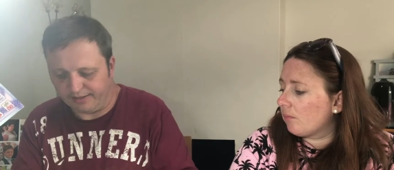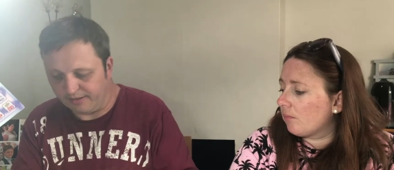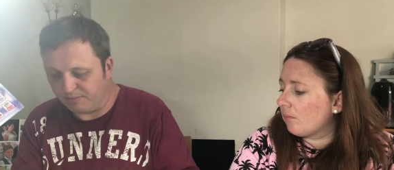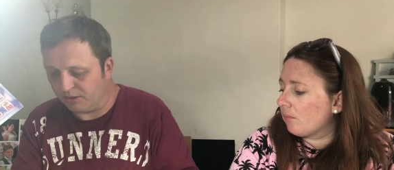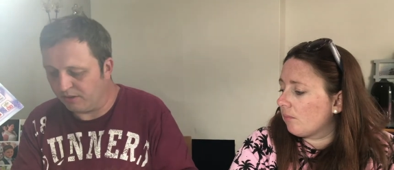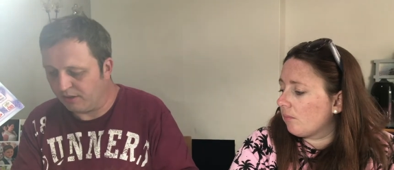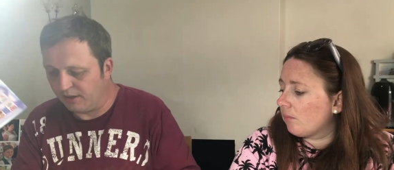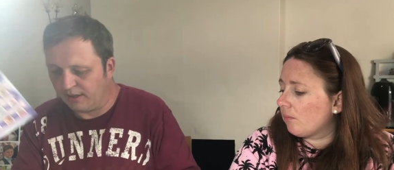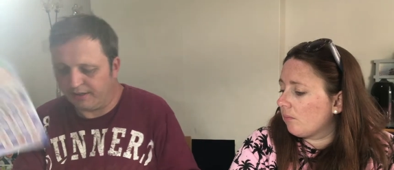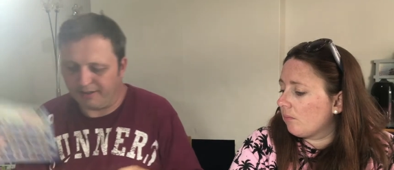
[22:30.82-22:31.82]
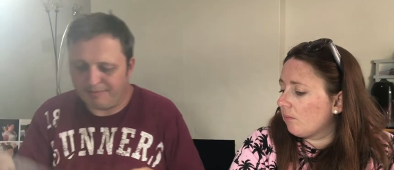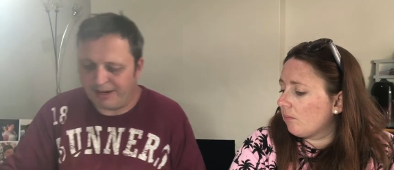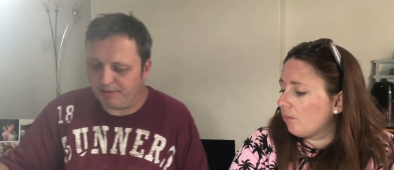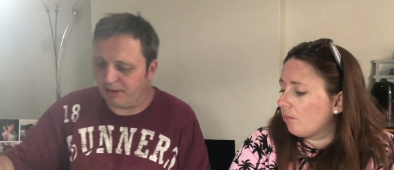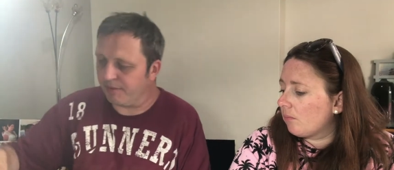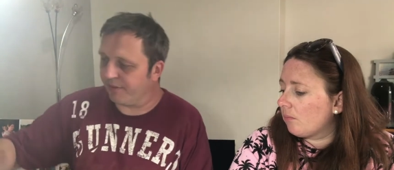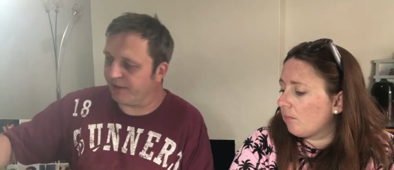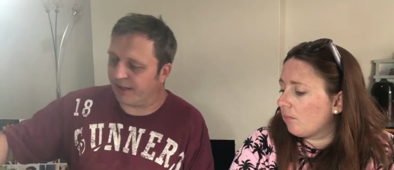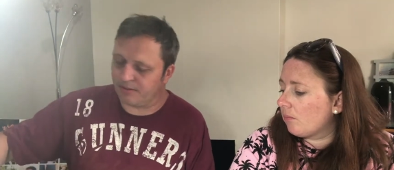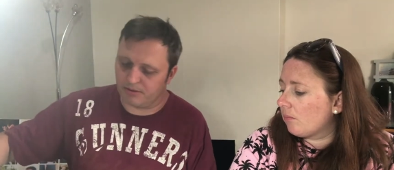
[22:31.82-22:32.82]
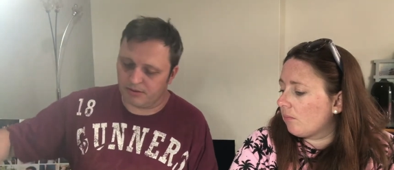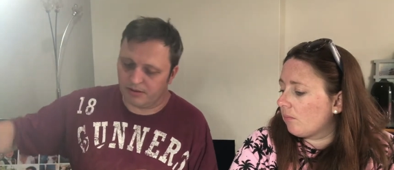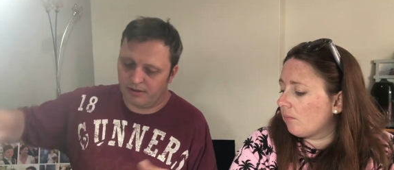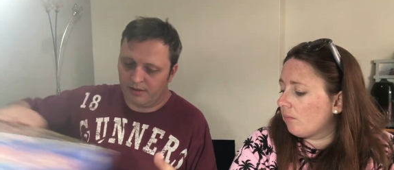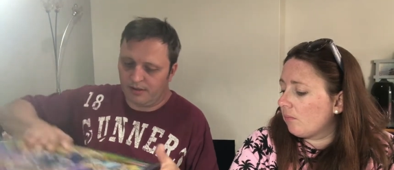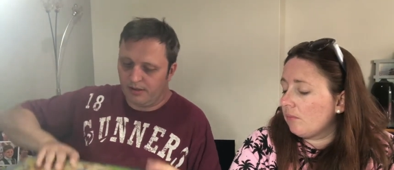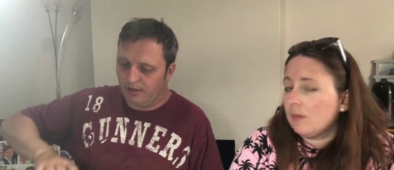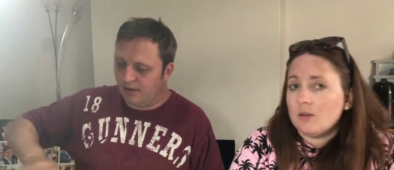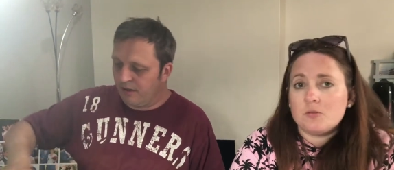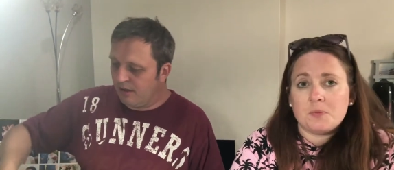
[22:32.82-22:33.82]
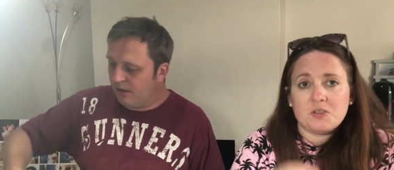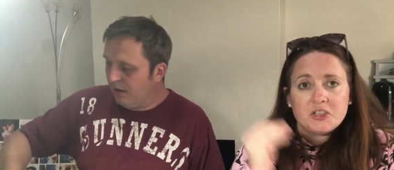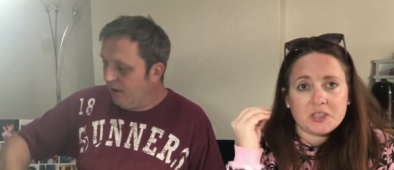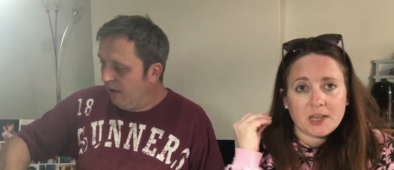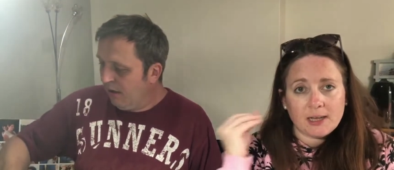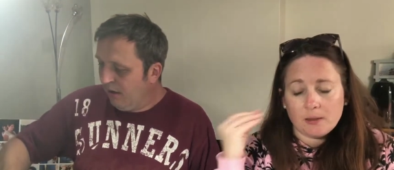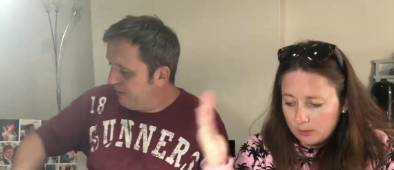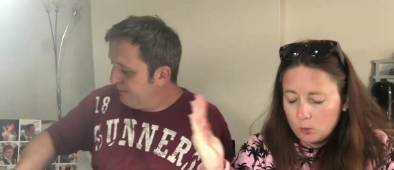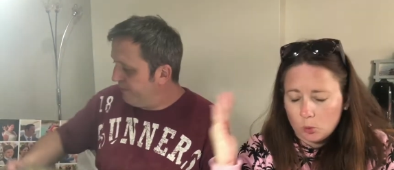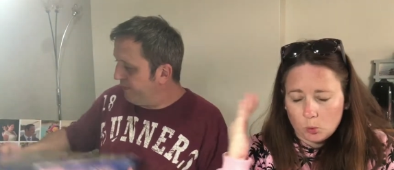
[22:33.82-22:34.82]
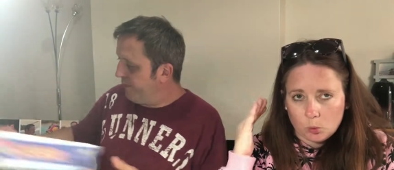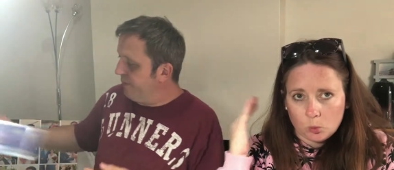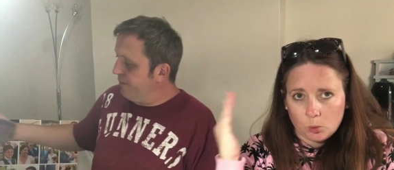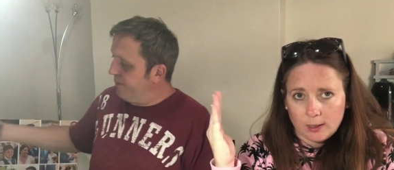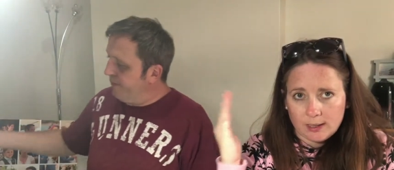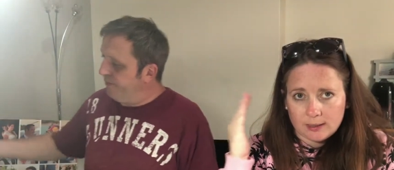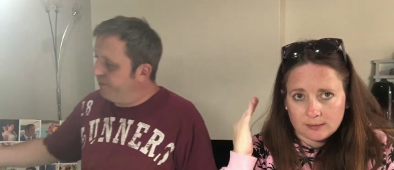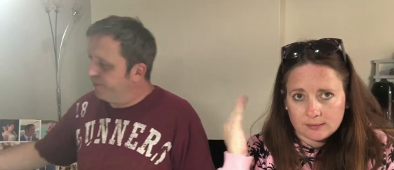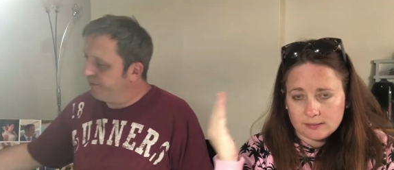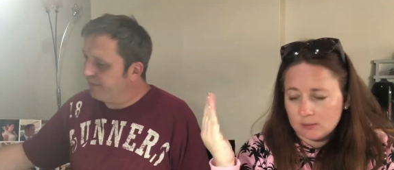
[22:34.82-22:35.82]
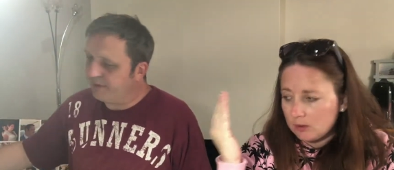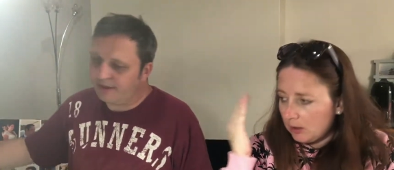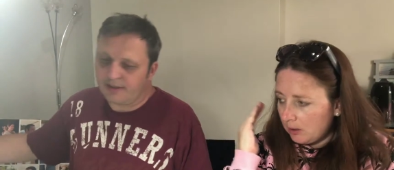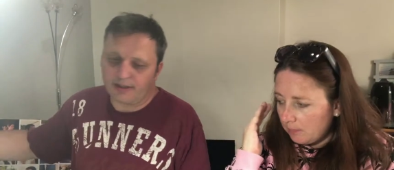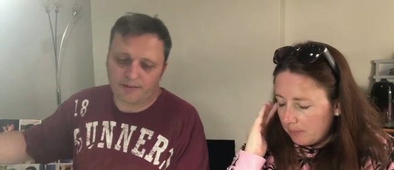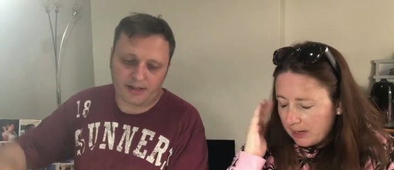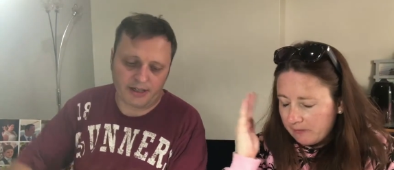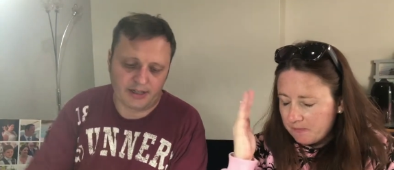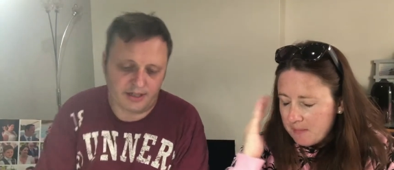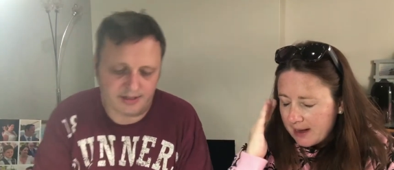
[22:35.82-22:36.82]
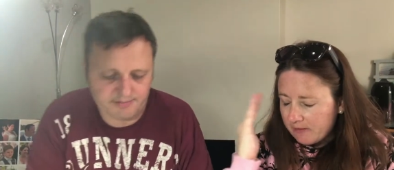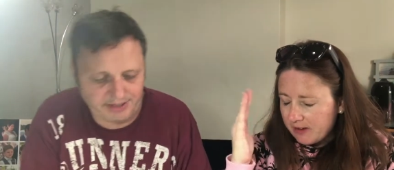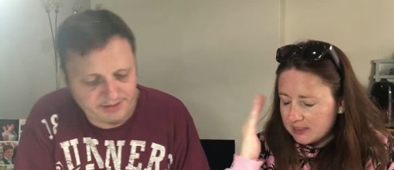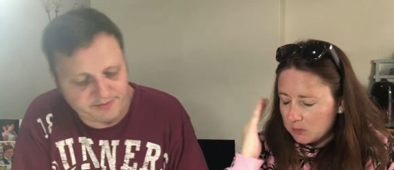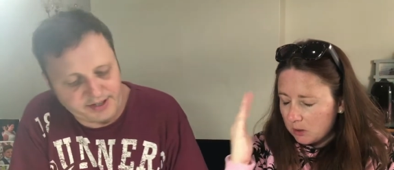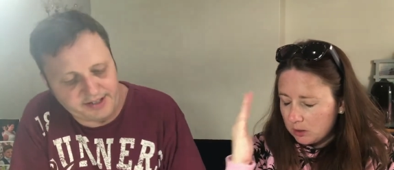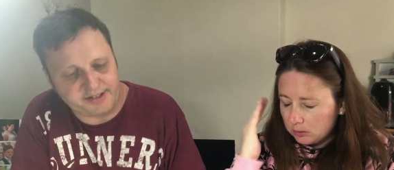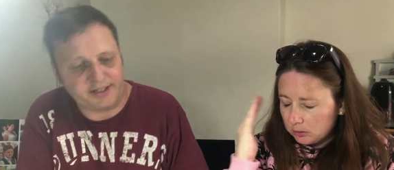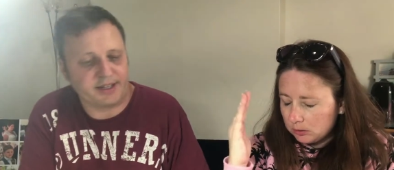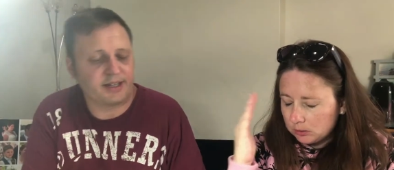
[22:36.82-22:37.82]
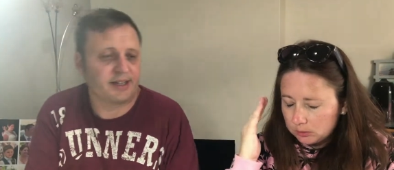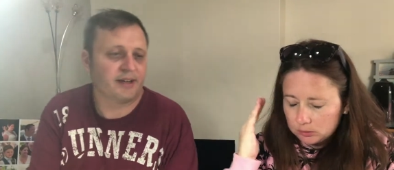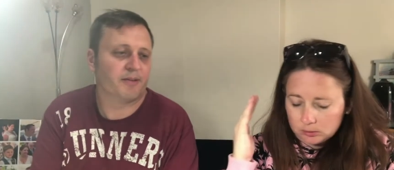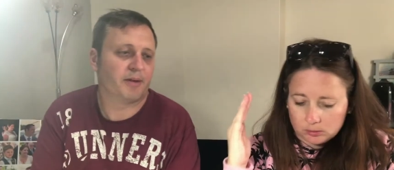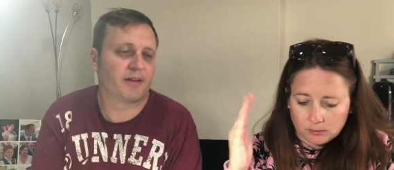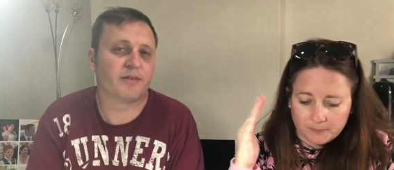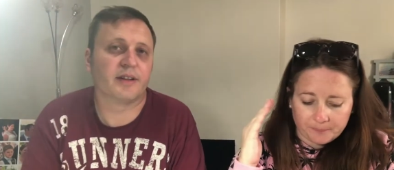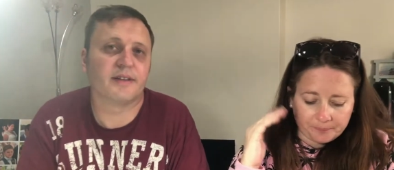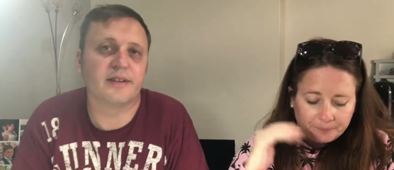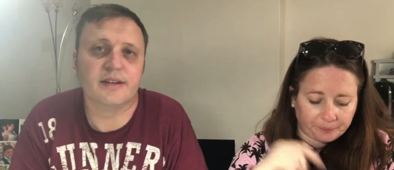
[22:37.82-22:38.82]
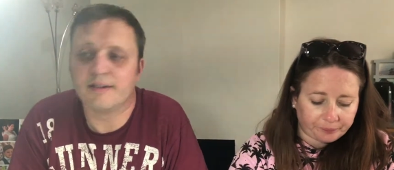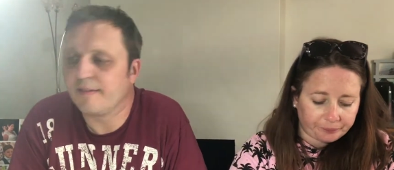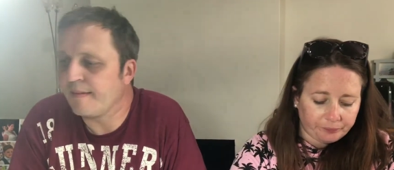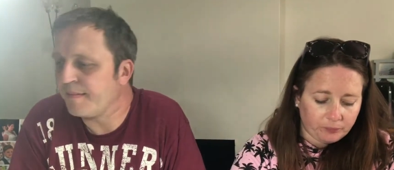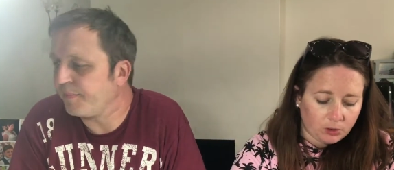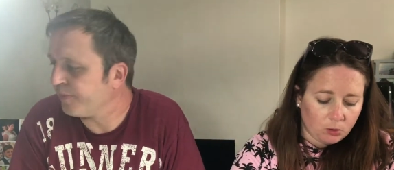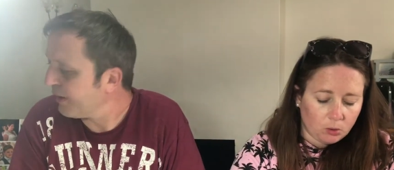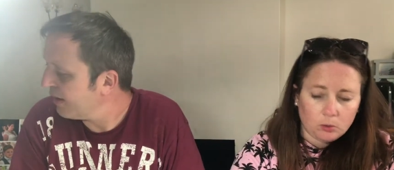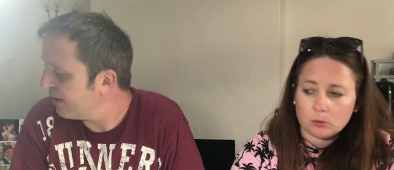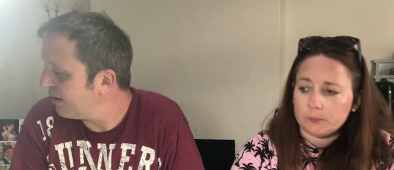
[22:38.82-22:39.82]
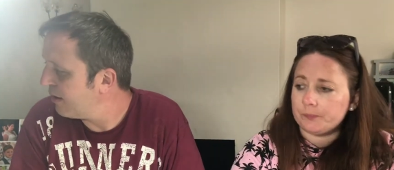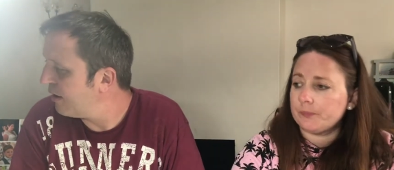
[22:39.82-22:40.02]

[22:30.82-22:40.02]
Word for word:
Speaker 1: is the board. So maybe I'll have to get the board. But
Speaker 2: just think, ooh, yes. Manifest it. Yeah, we'll manifest it. Cool.